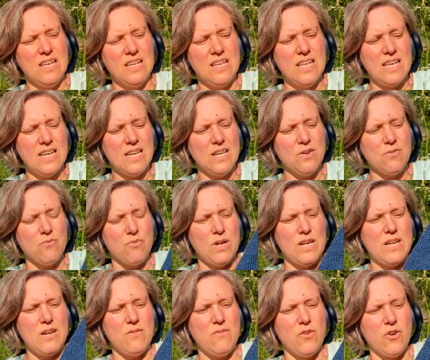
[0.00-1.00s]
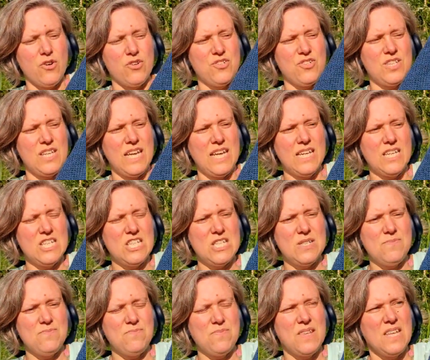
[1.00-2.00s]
getting rid of her stash.